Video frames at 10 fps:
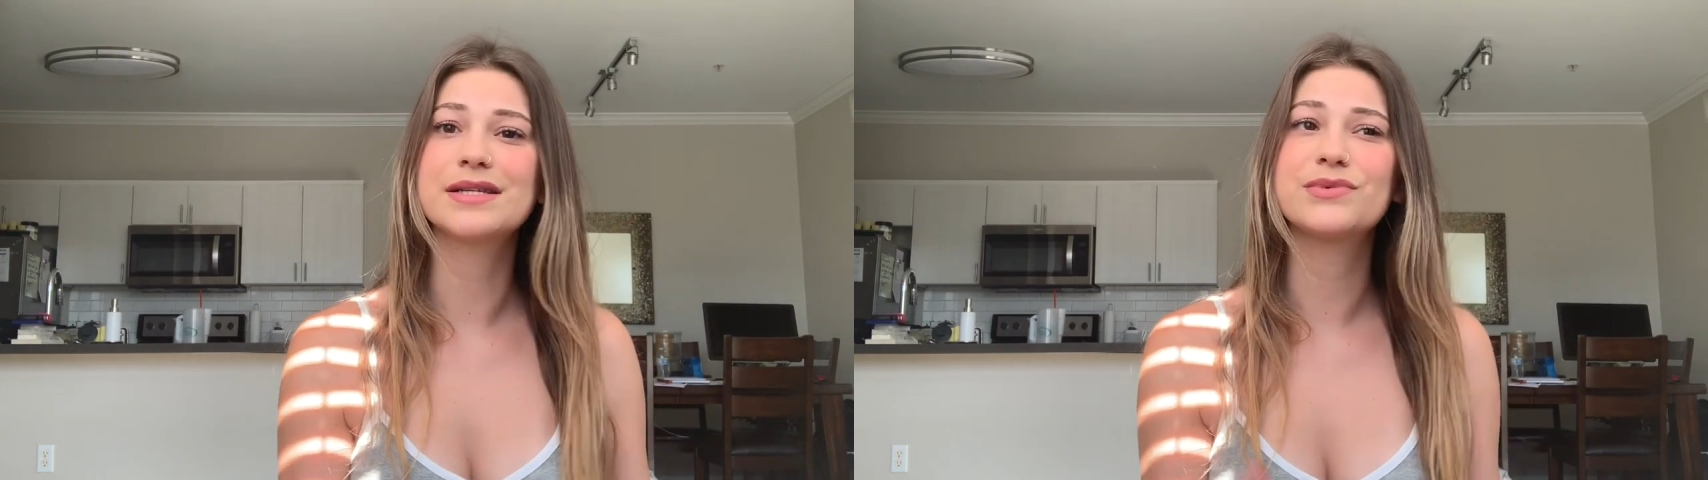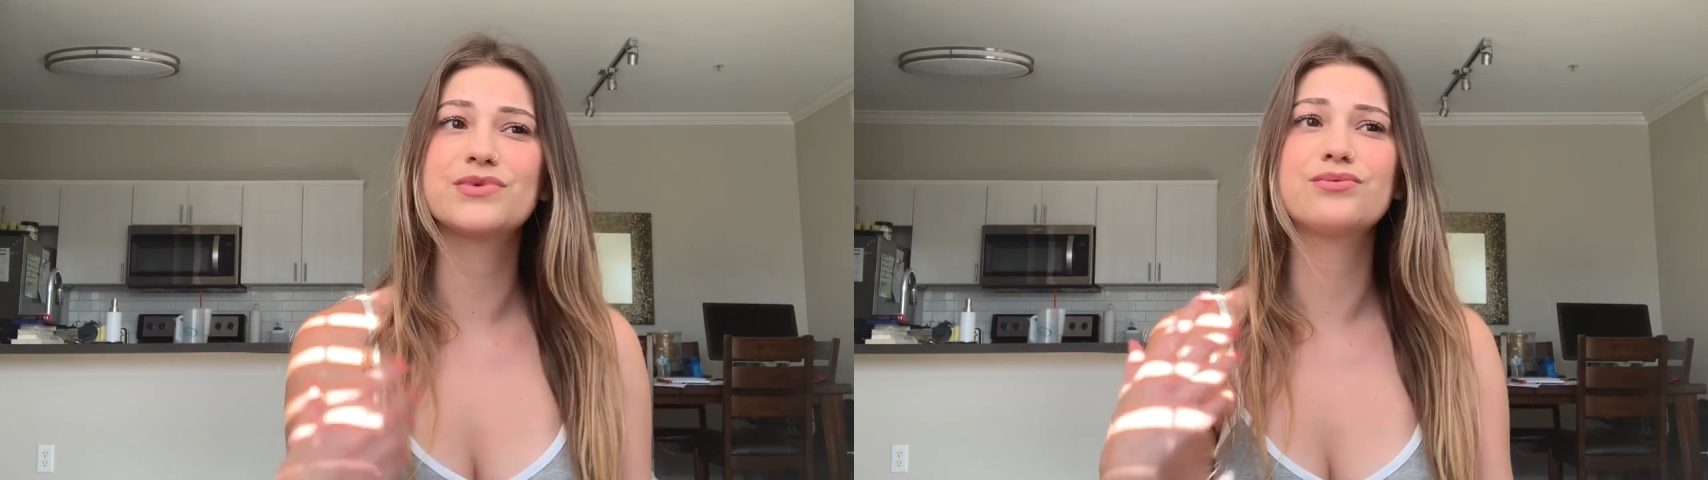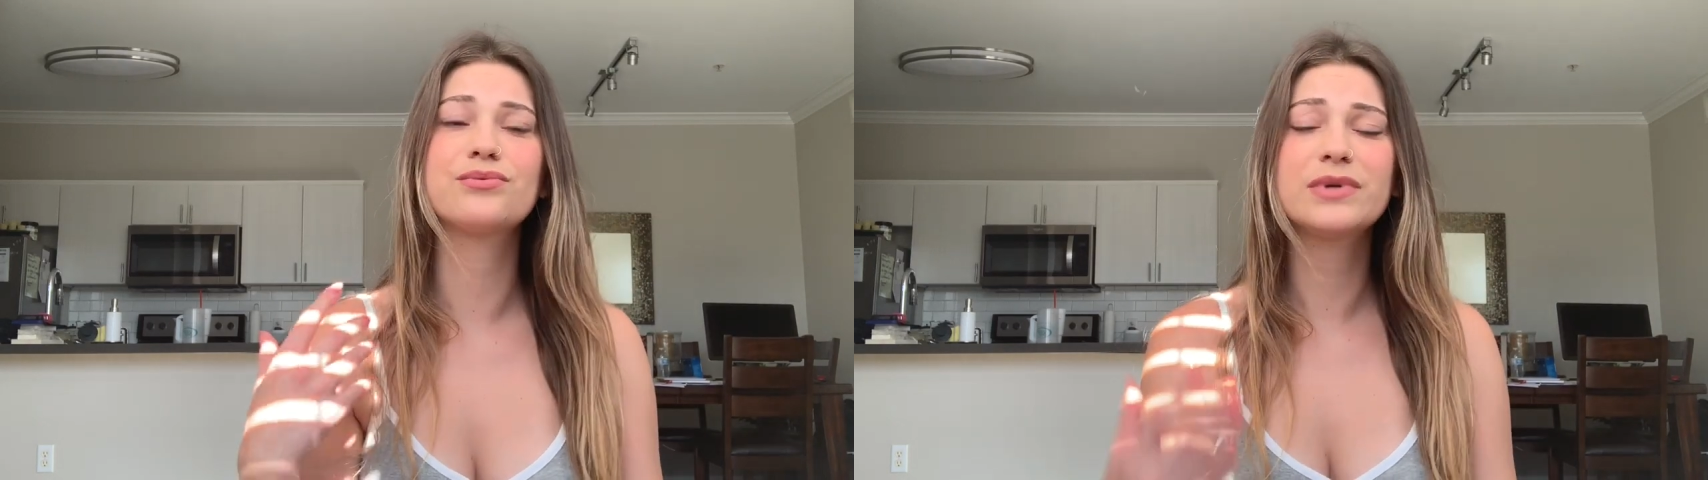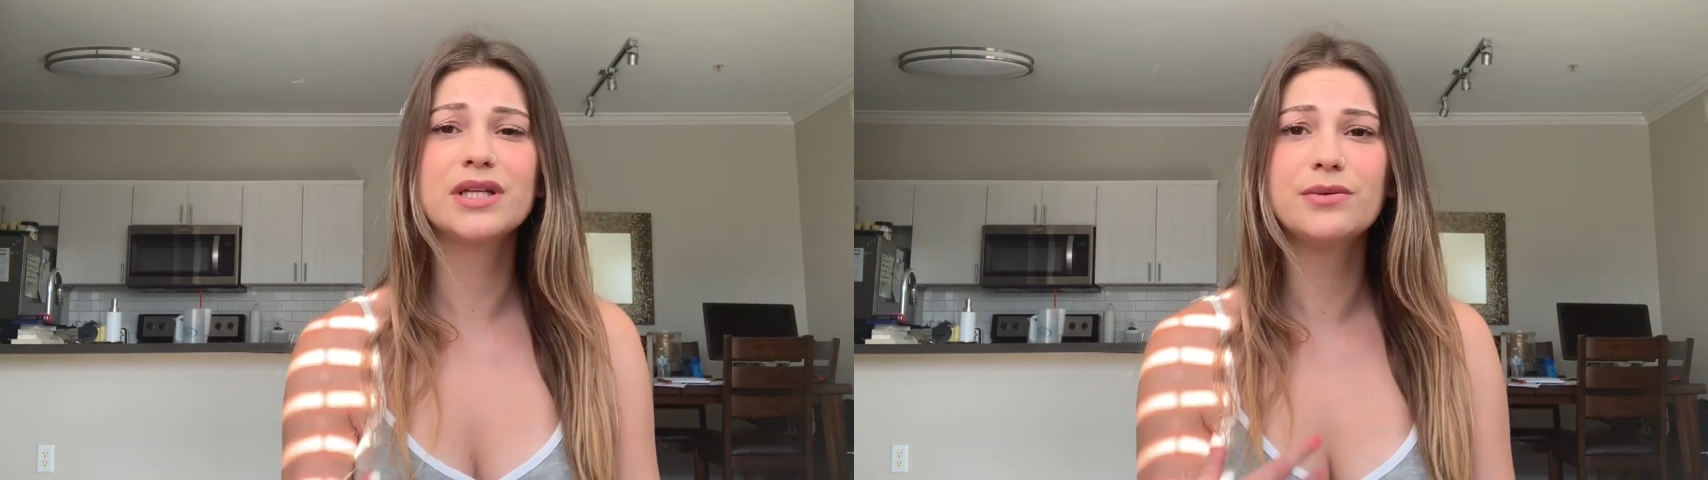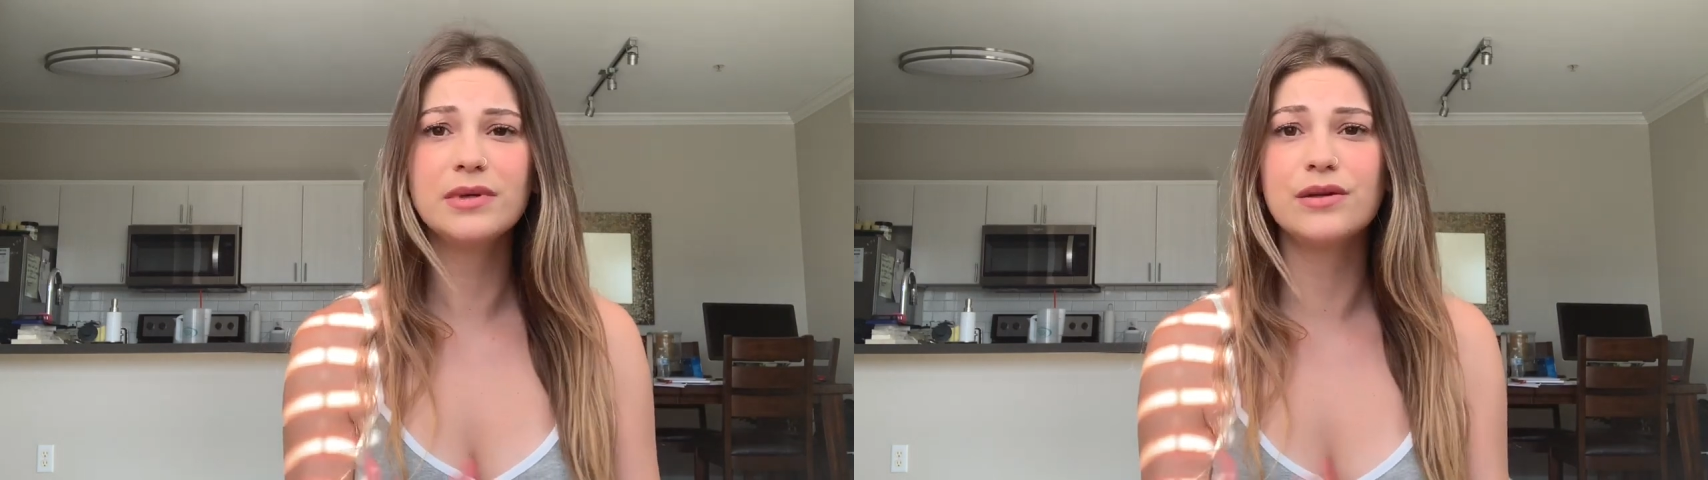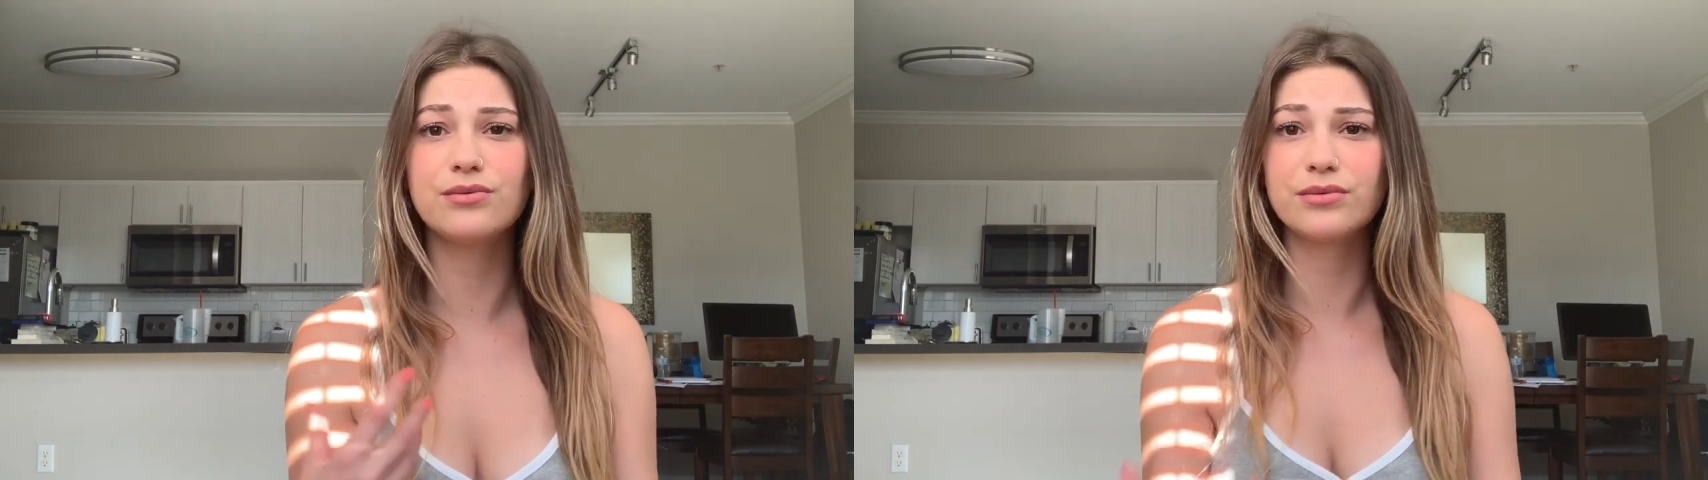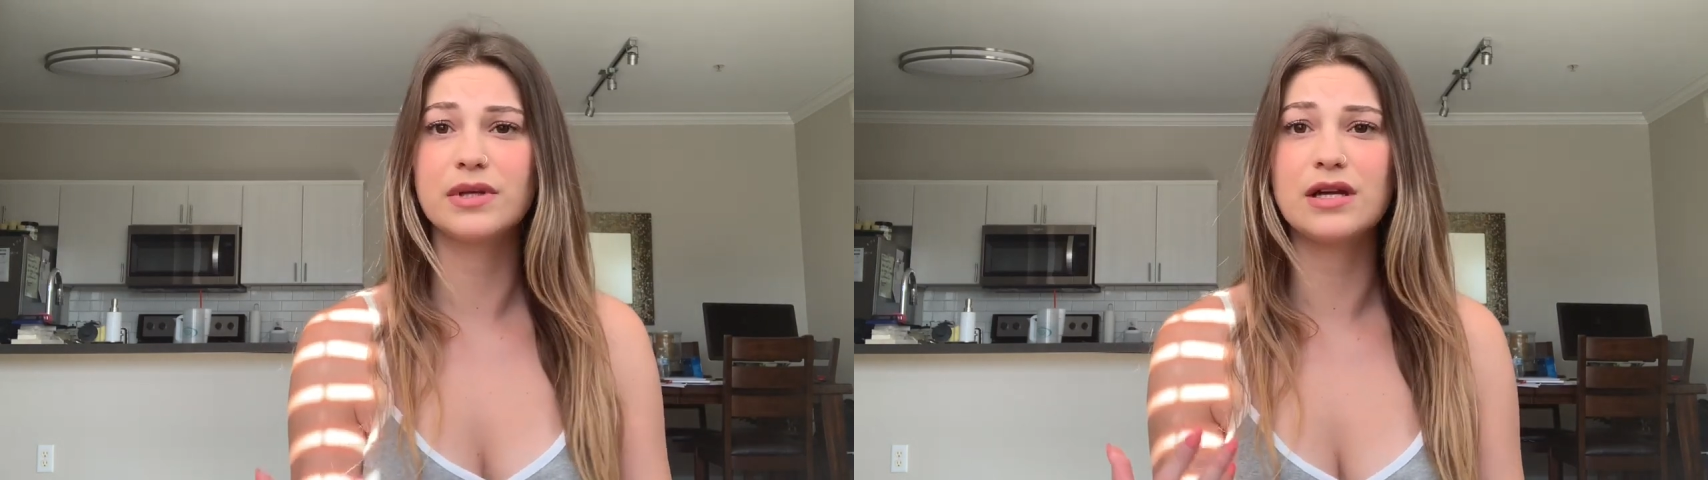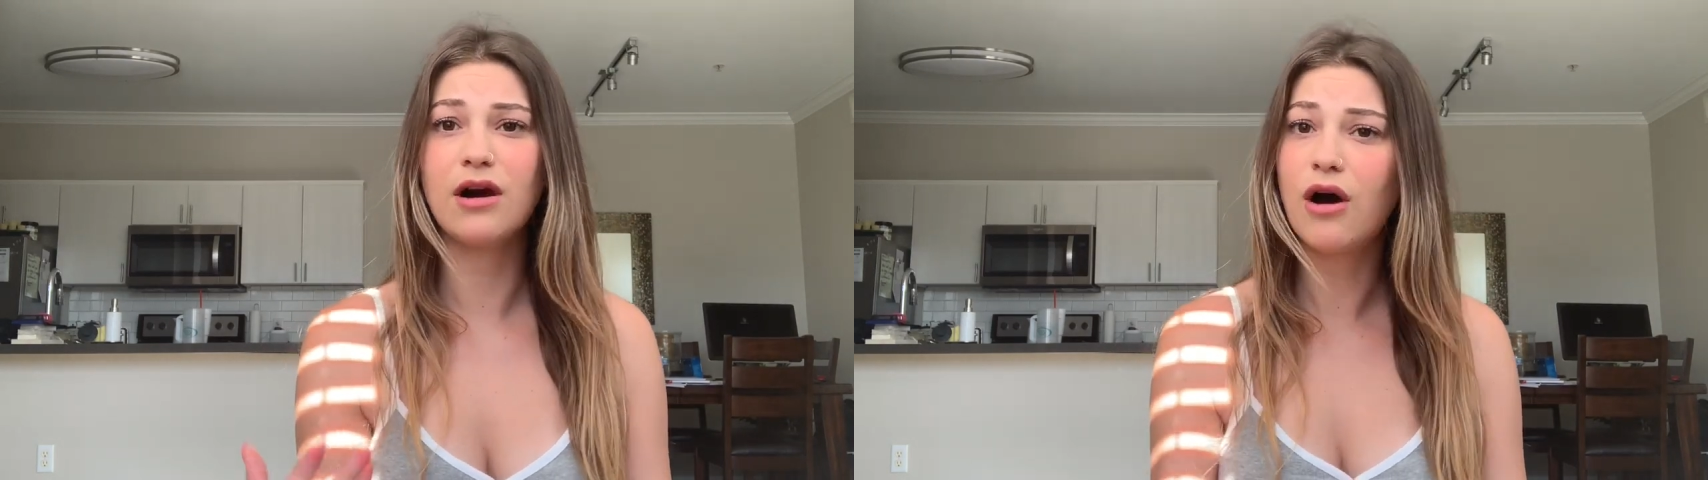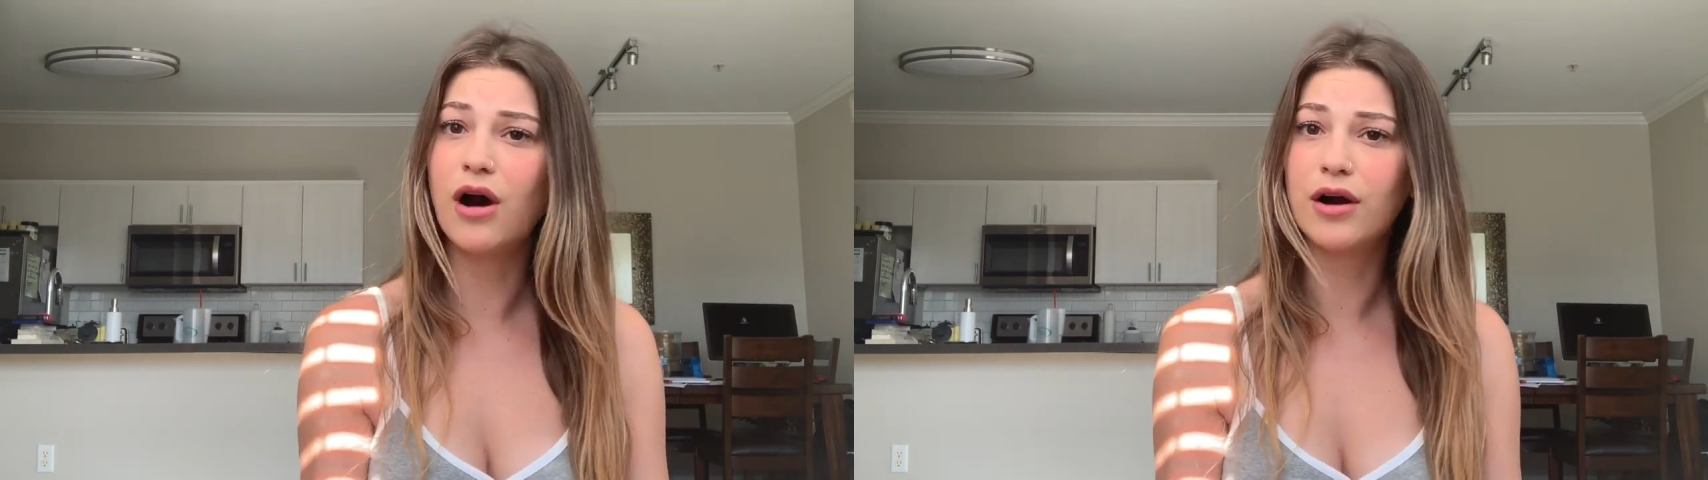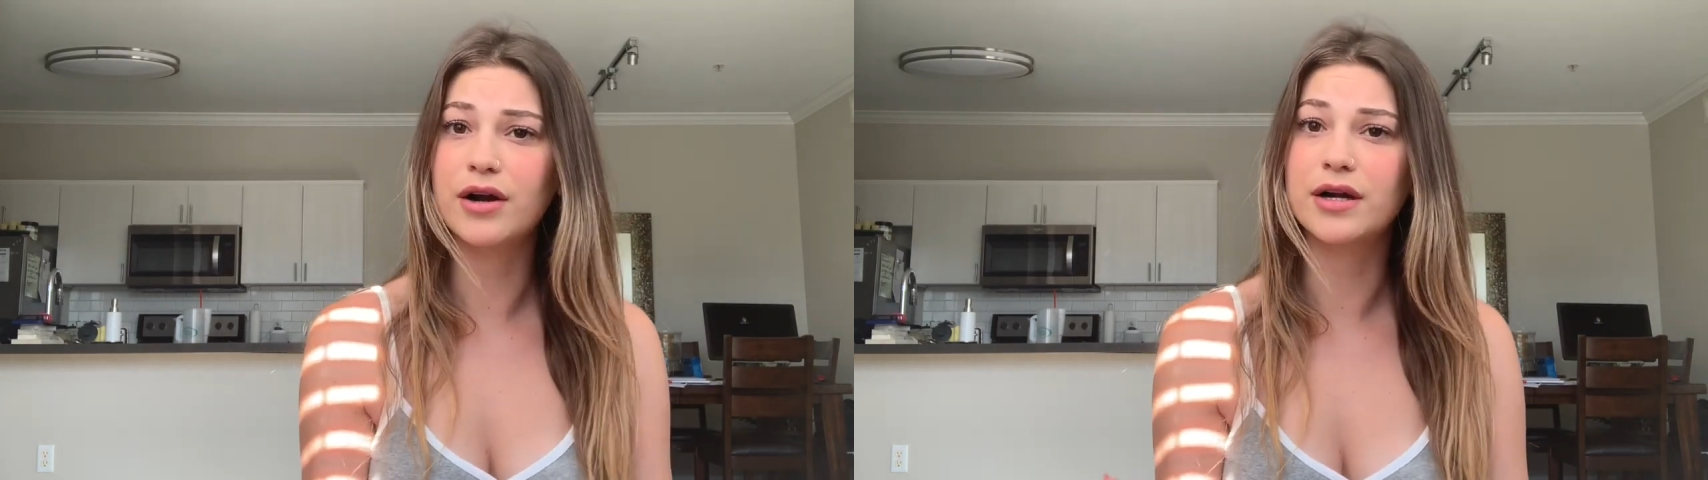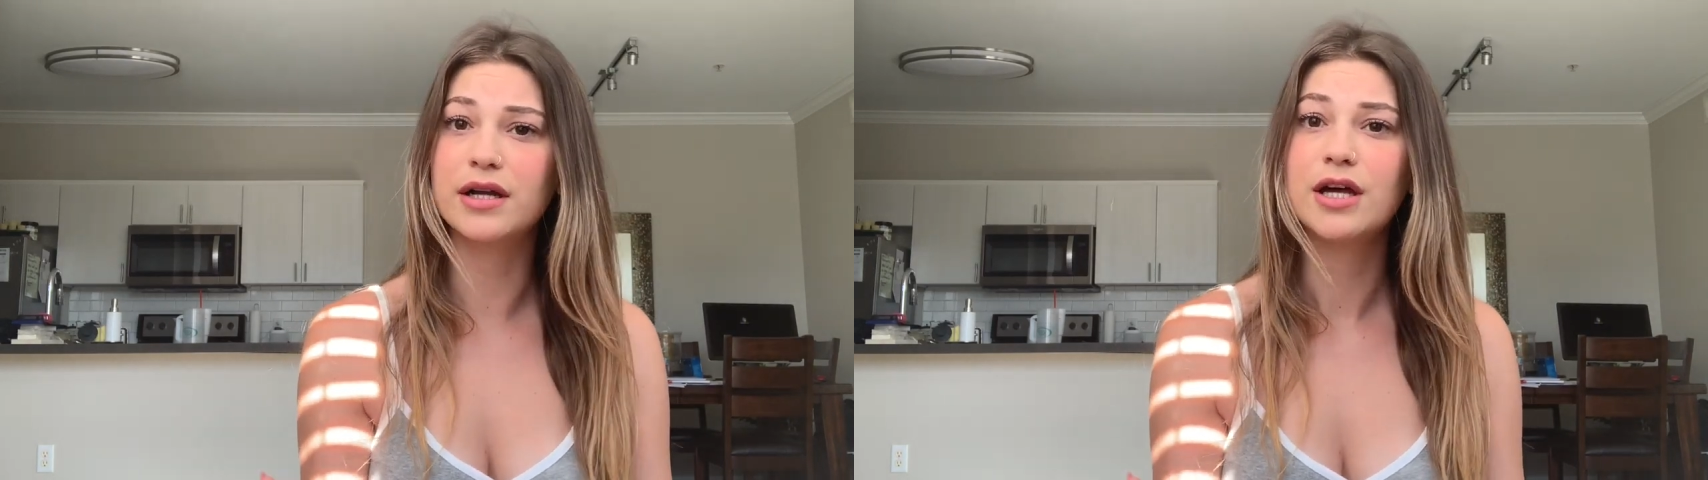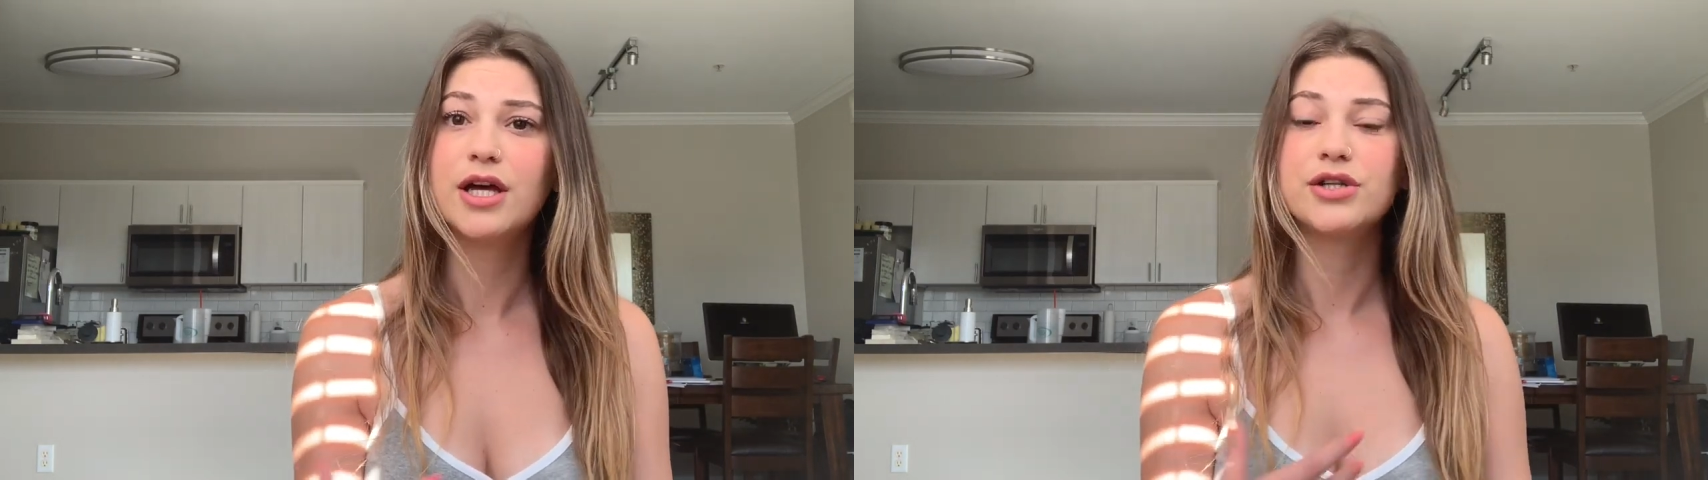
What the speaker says: it was really hard